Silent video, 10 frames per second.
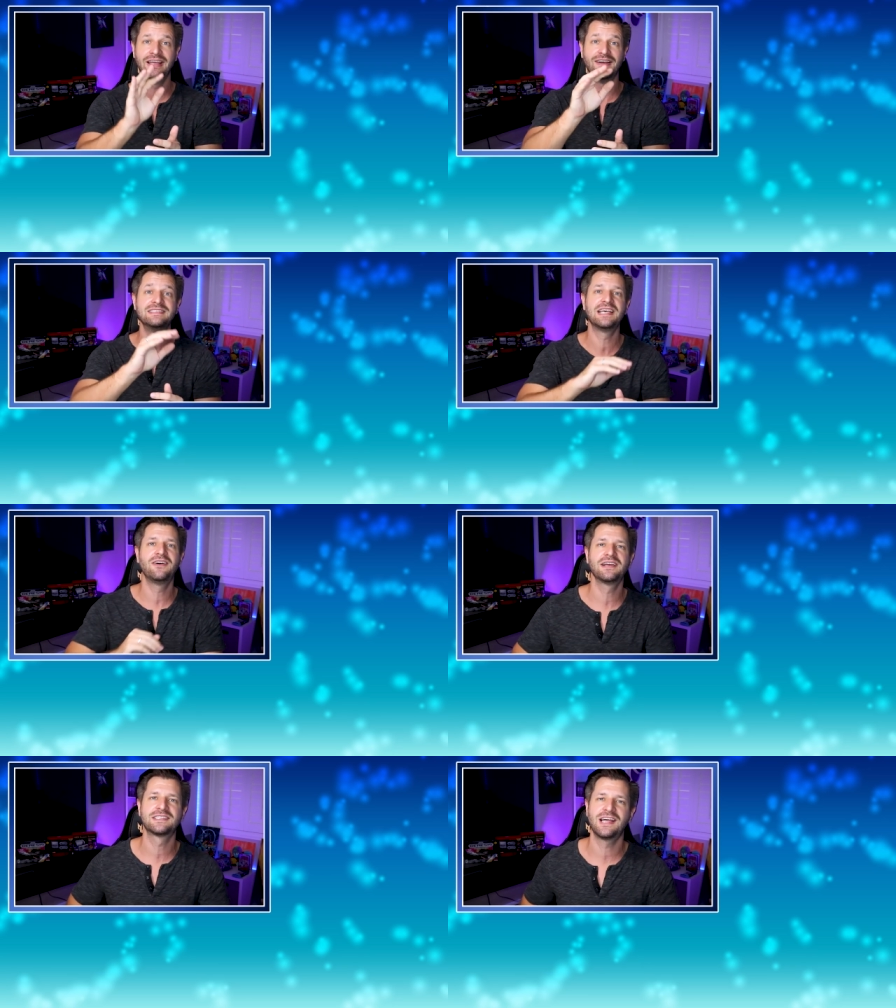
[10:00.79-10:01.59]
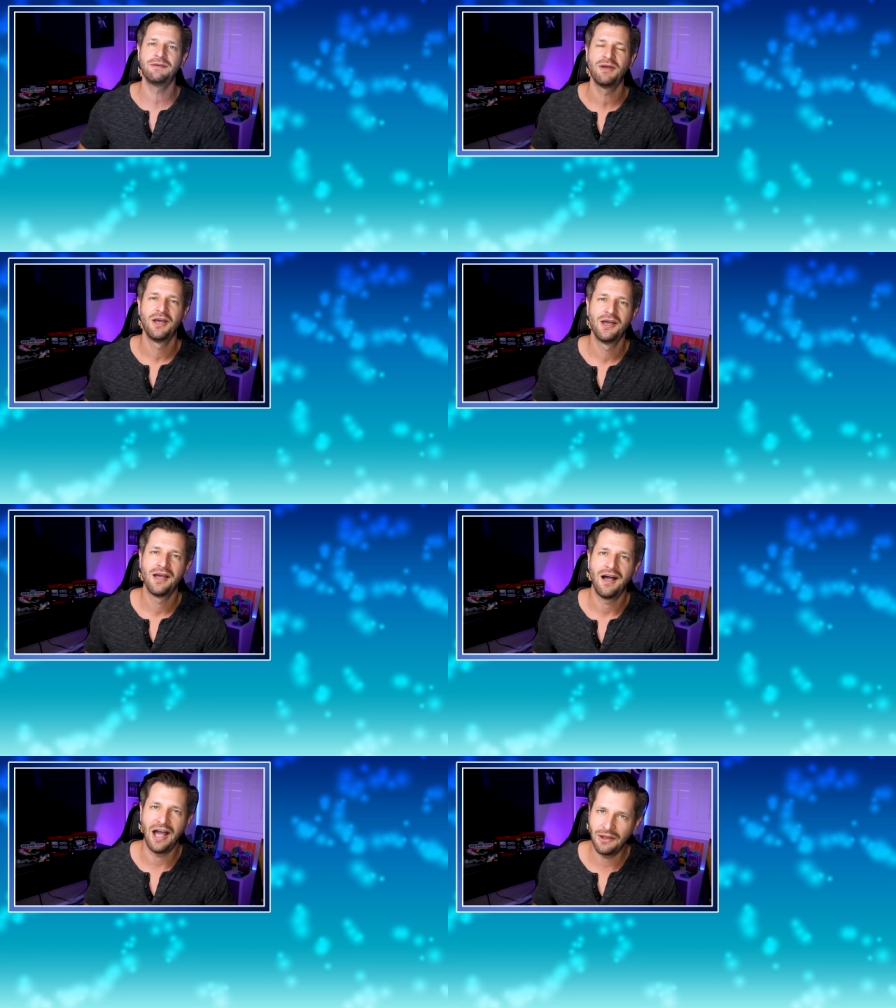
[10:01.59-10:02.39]
And until next time,
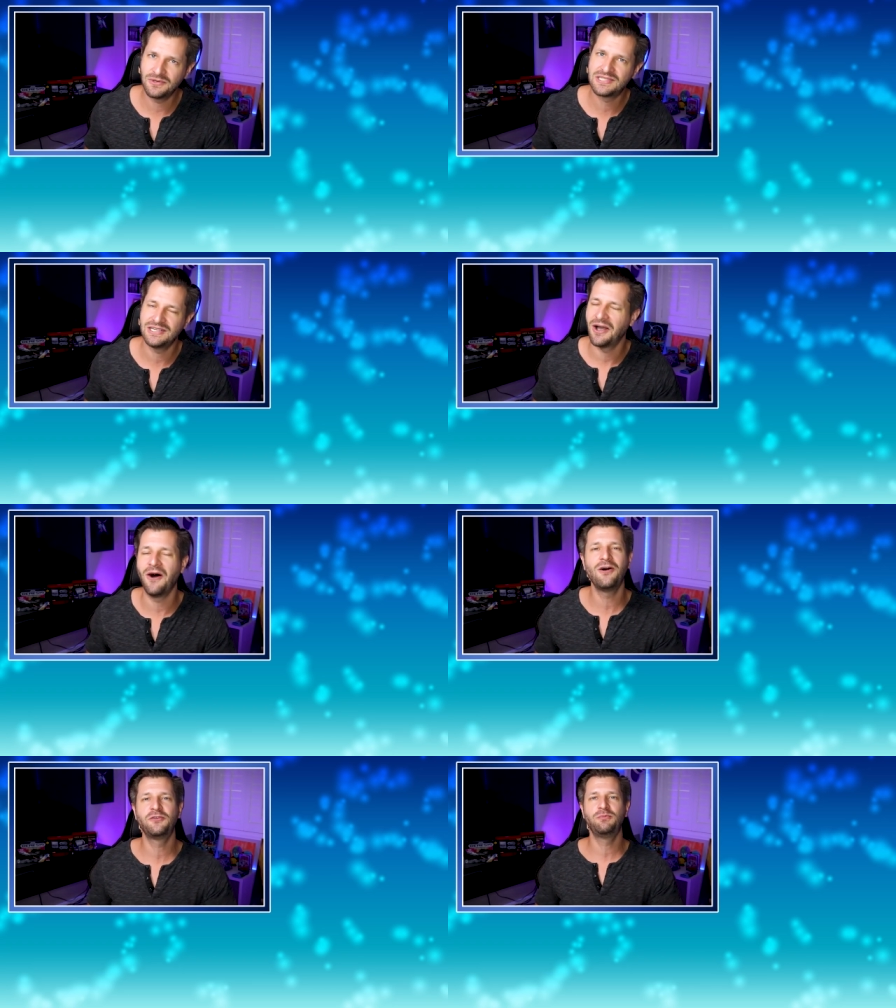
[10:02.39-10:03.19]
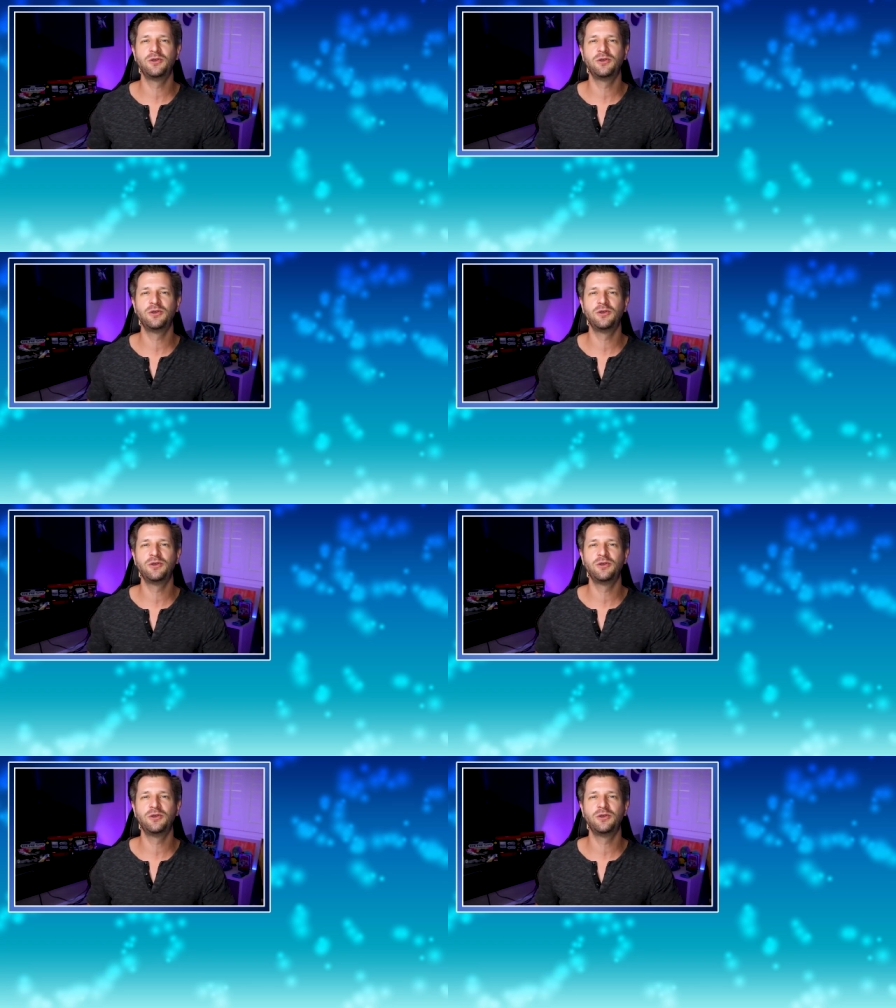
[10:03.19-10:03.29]
I will see all of you